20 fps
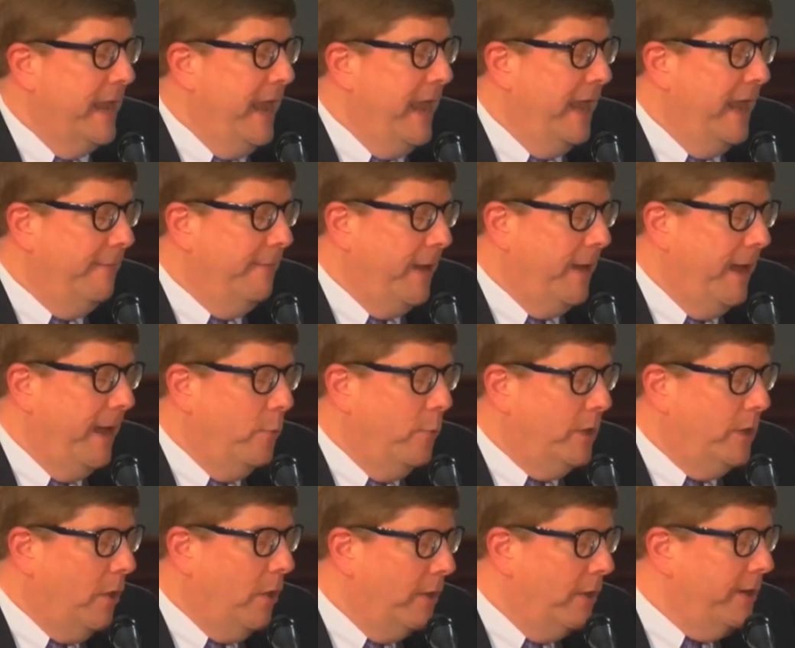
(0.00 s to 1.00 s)
And if I would
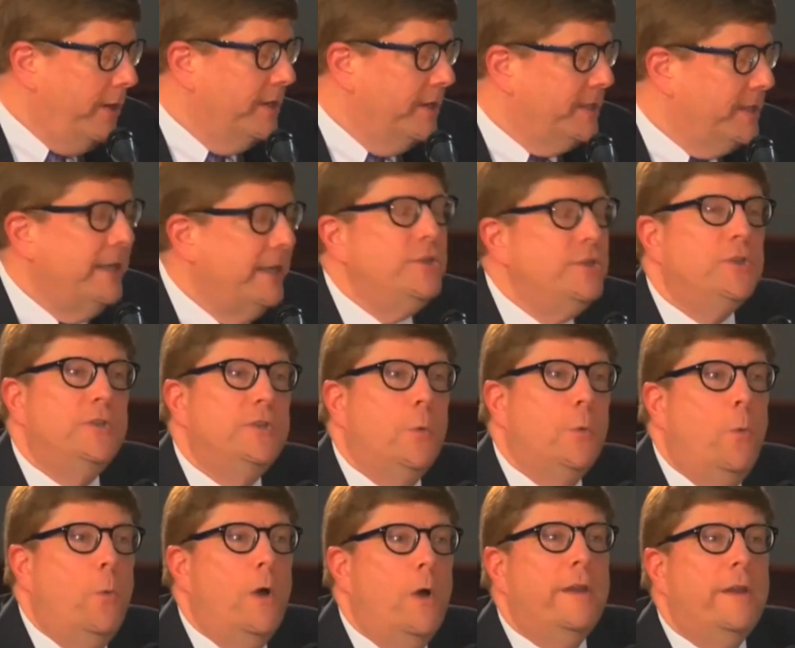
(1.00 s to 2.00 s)
call your attention to
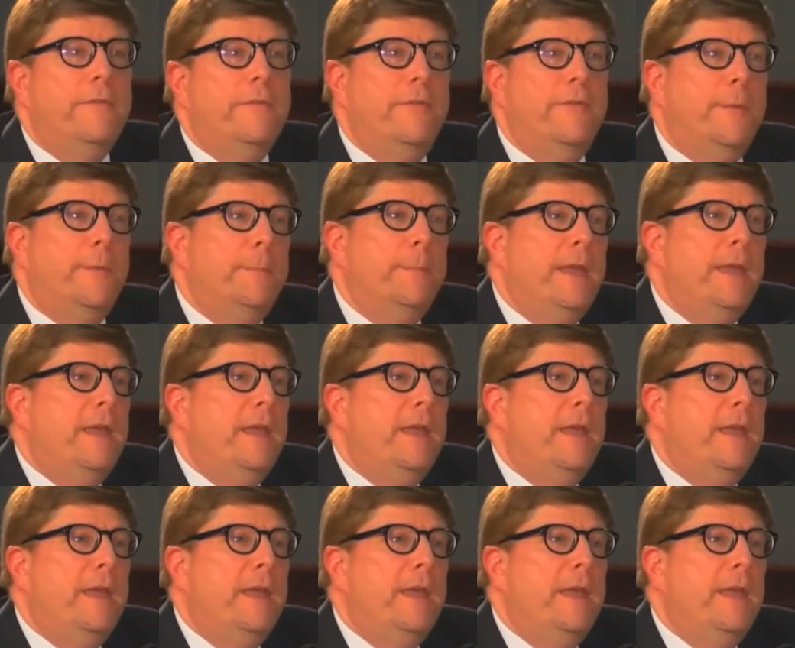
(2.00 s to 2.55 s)
one of them,